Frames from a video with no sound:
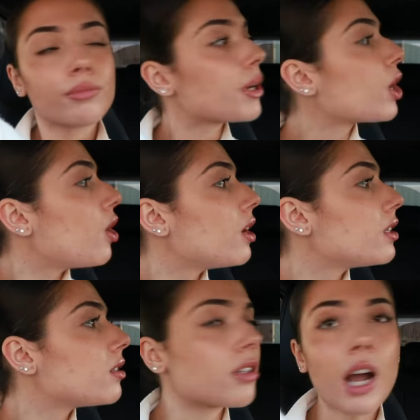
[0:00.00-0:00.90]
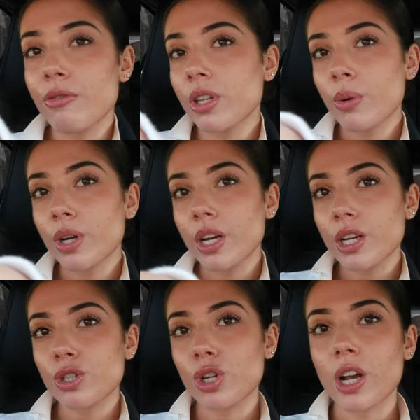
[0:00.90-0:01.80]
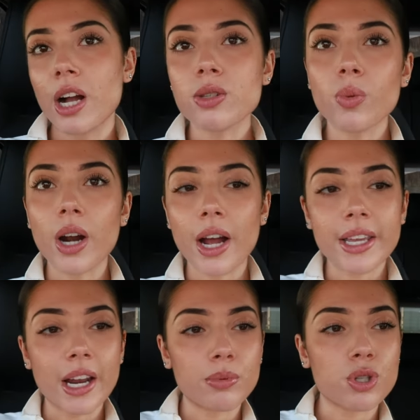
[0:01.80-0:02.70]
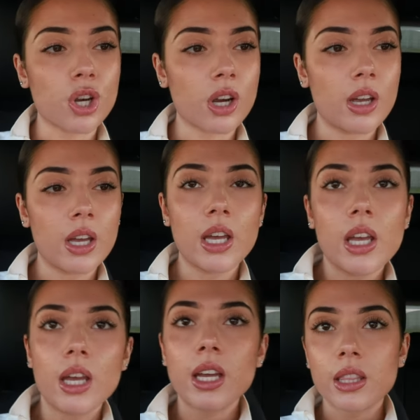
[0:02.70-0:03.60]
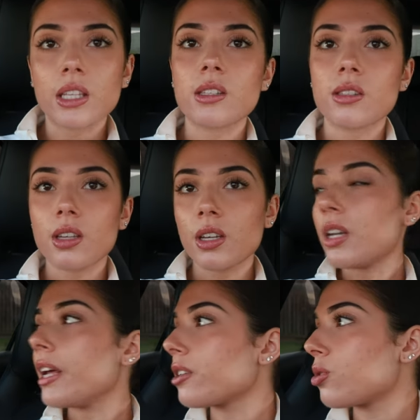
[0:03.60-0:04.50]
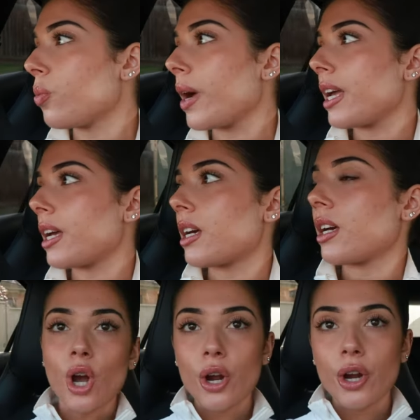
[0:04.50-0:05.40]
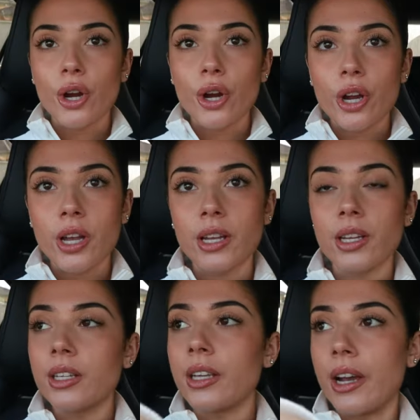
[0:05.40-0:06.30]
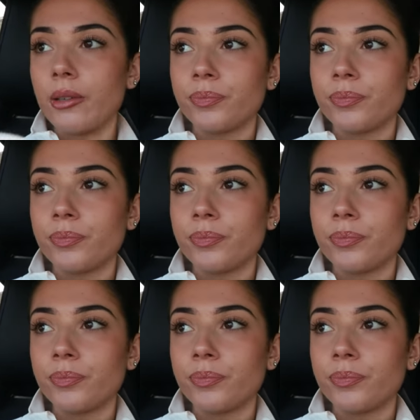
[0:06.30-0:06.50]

because I really wanna show you guys what I get up to in this next week. So yeah,